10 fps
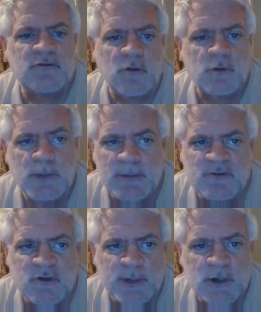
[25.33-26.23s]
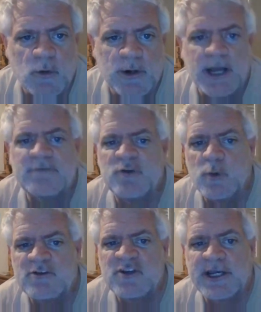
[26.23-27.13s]
so it might still be going on if
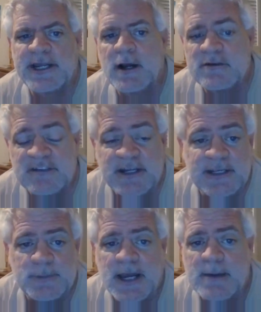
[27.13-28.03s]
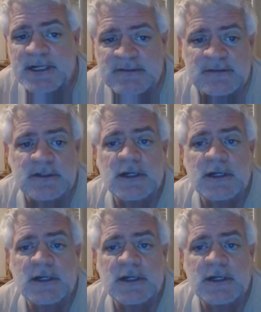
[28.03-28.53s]
you want to check it out. It's on Hip Comics.